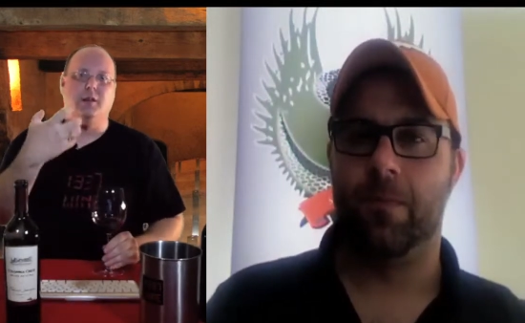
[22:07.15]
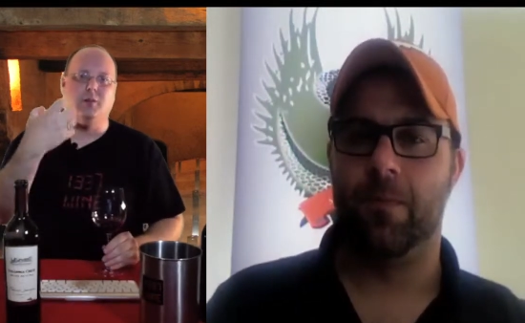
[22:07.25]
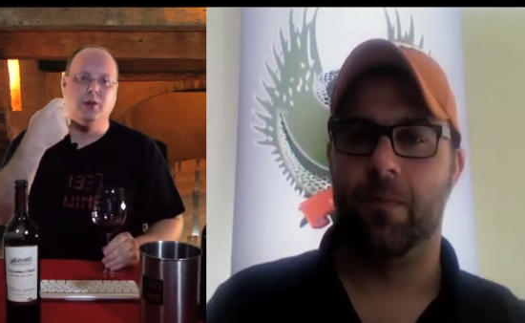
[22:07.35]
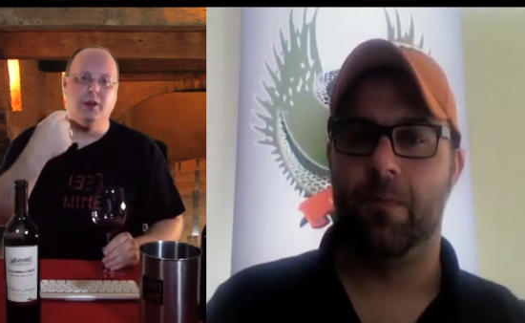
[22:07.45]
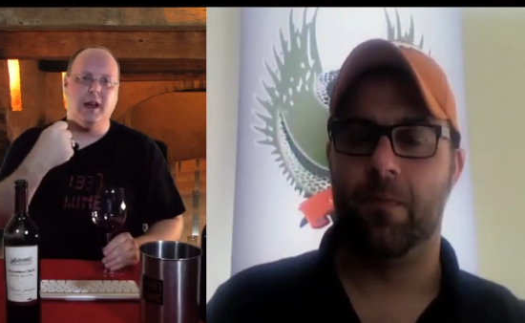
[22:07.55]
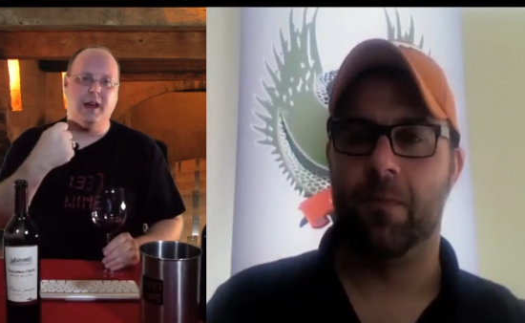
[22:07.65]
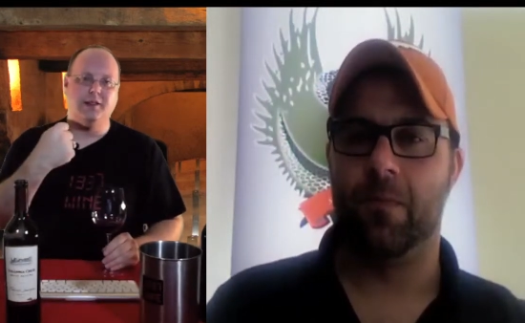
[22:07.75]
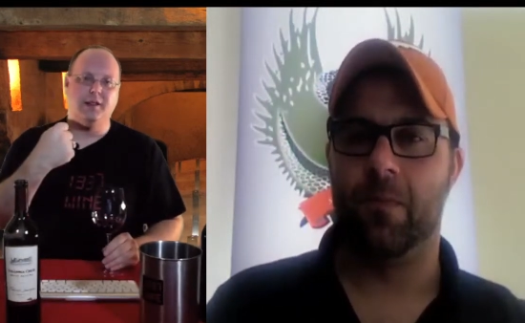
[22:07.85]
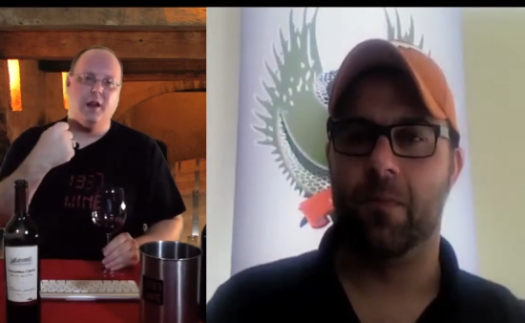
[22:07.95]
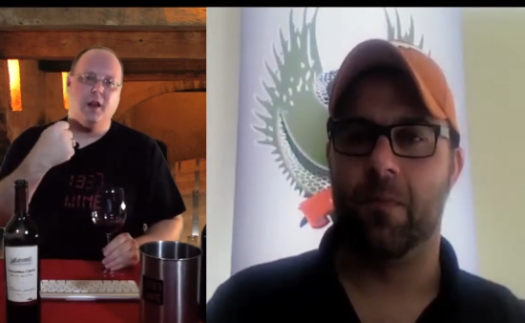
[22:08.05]
Speaker 1: It really
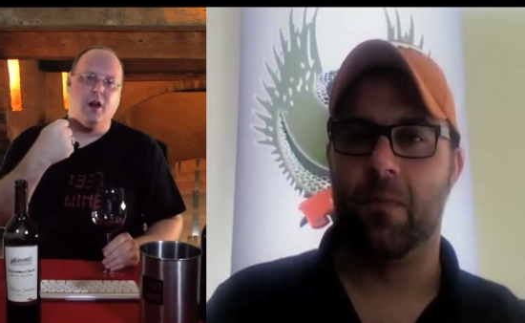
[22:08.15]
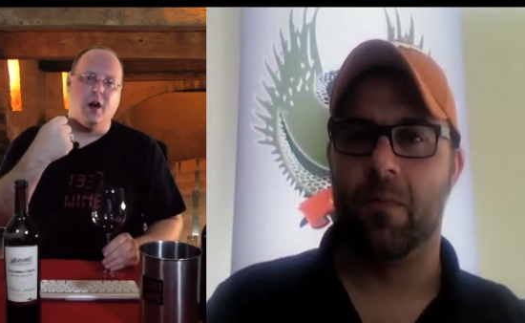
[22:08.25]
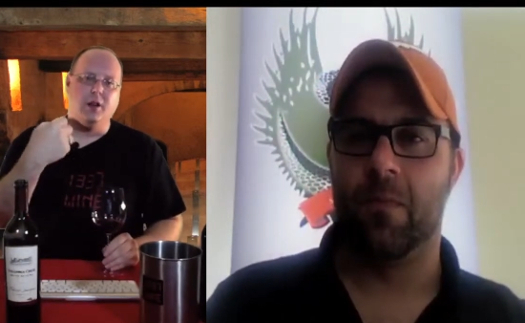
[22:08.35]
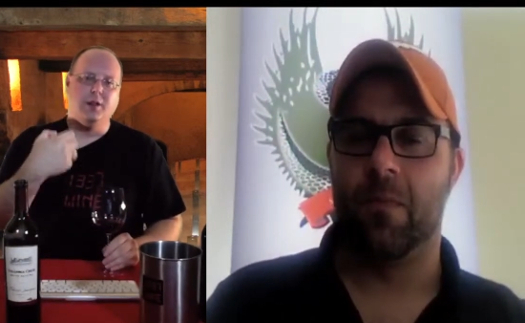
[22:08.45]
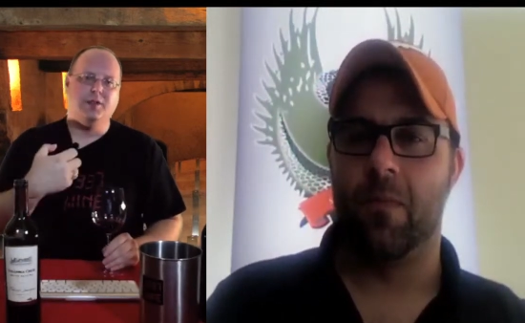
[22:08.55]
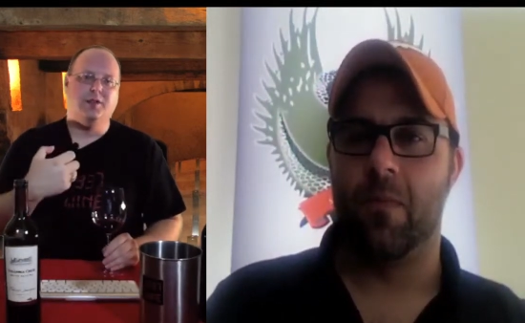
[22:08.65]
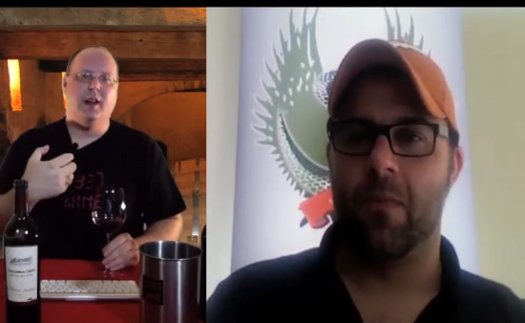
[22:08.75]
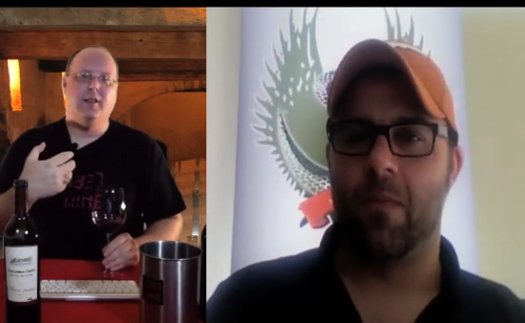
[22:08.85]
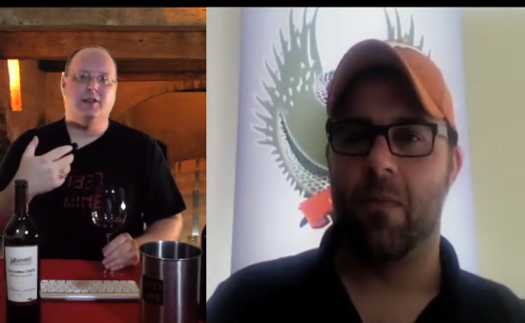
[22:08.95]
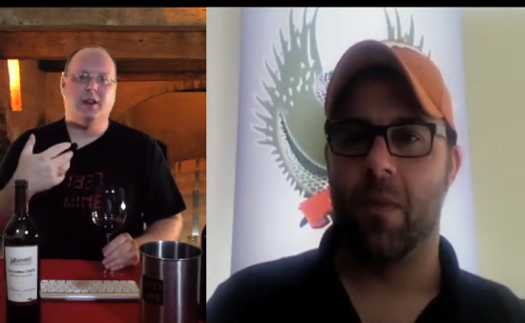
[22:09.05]
has all those
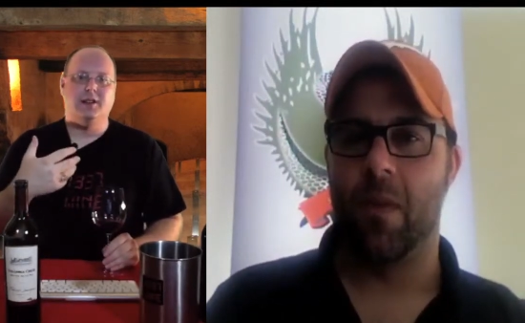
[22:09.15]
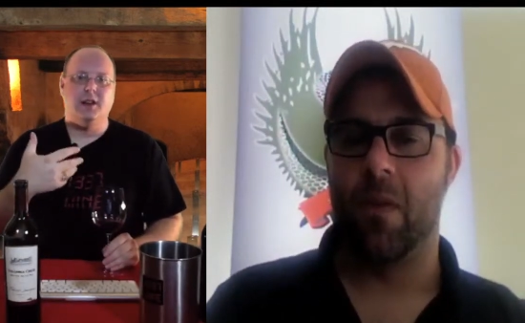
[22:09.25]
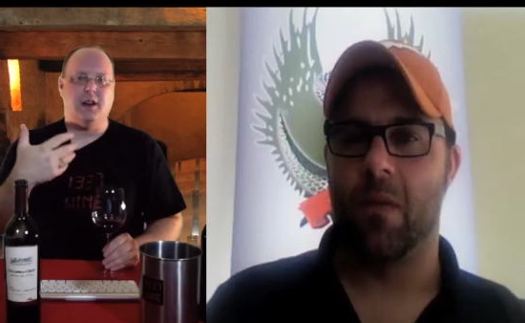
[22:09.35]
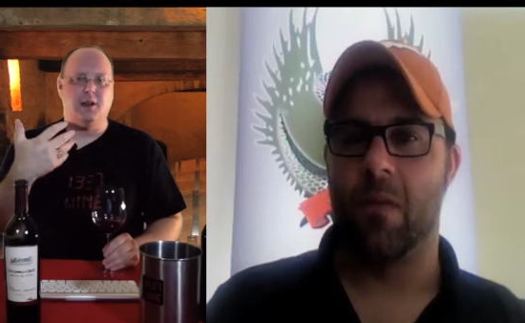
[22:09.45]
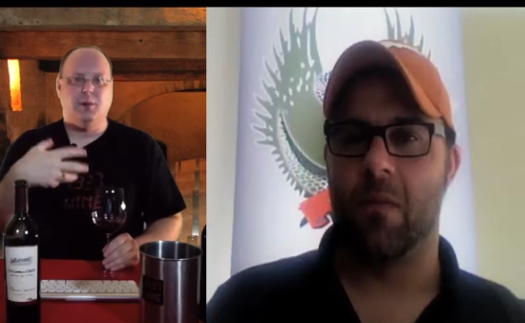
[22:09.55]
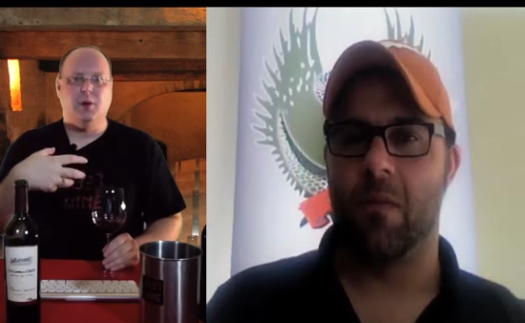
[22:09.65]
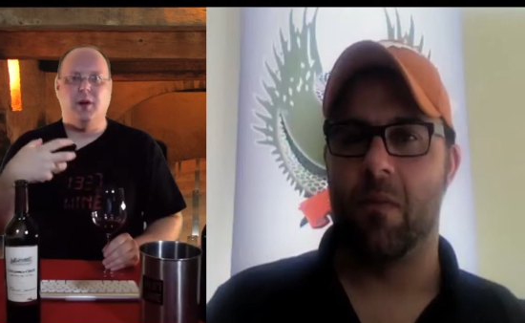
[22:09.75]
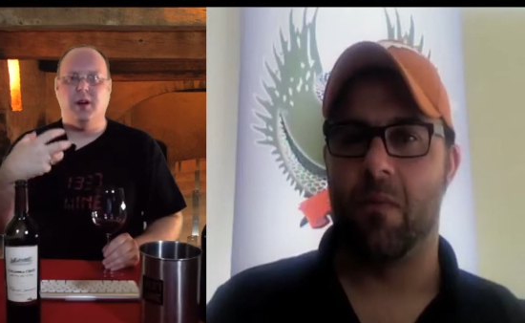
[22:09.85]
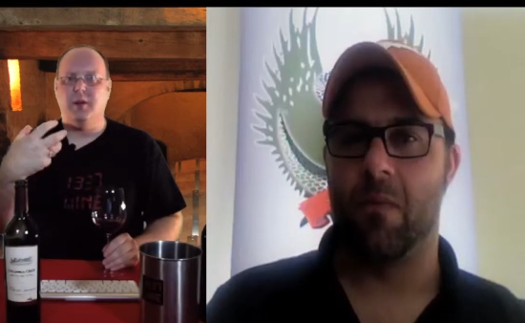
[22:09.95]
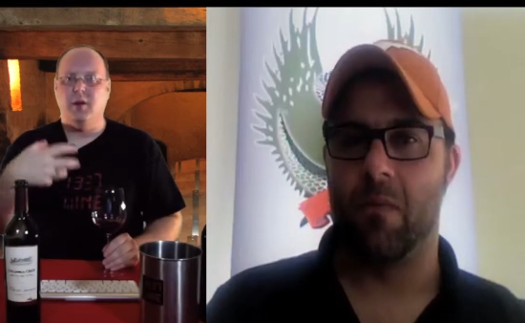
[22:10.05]
flavors. Like I say, you get the
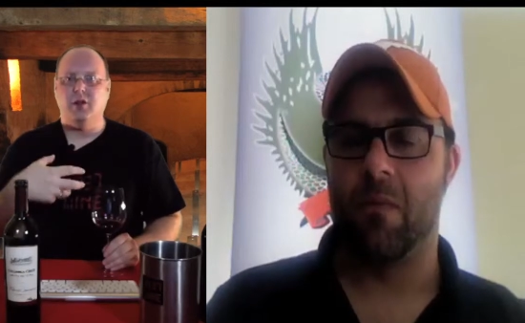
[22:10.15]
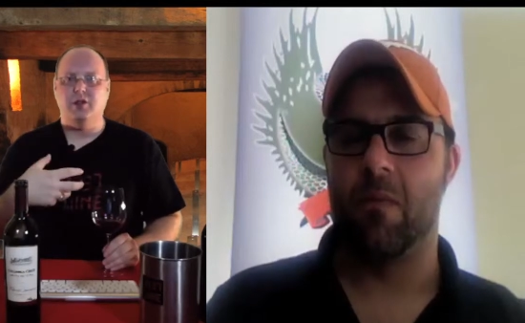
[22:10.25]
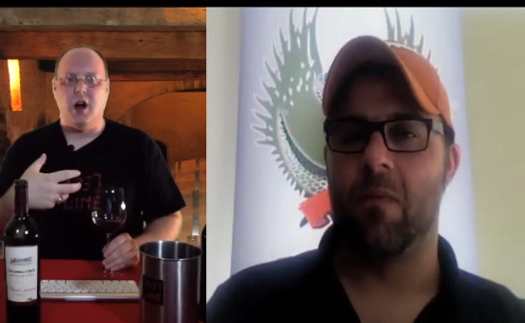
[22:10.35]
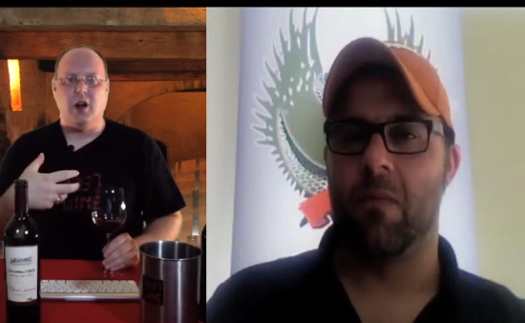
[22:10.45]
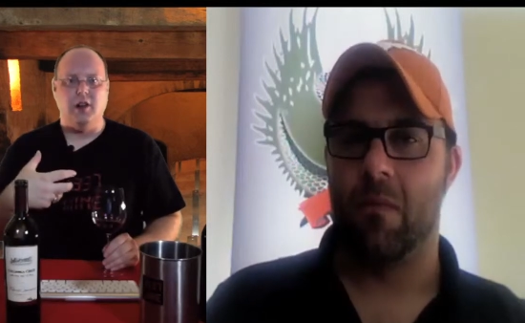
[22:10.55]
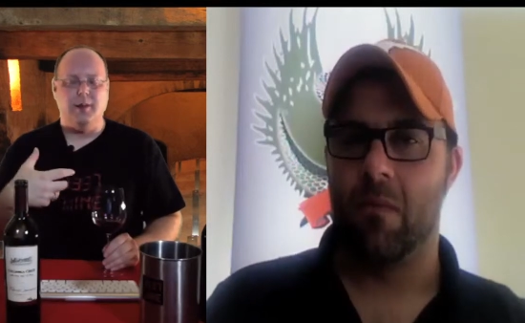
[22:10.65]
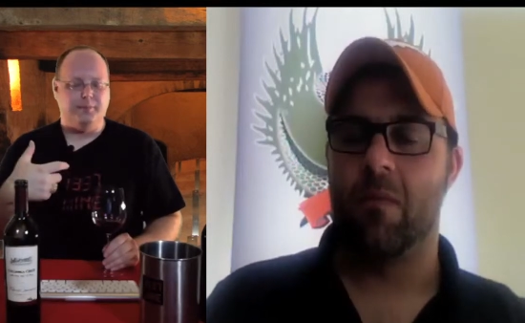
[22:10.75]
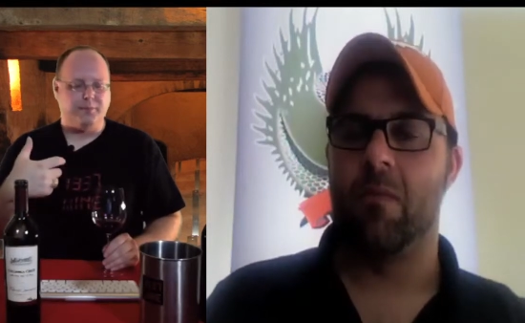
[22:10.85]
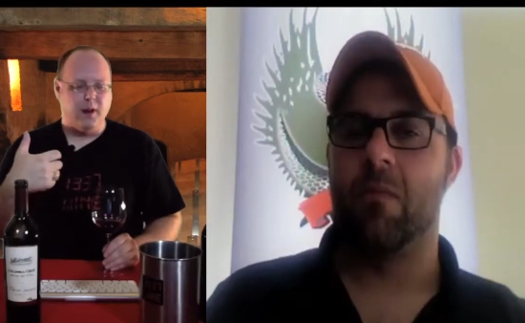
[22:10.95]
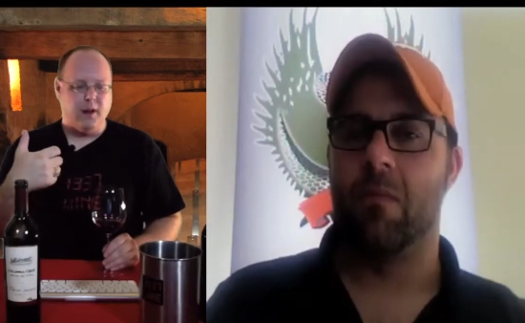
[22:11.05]
blueberry and the milk chocolate.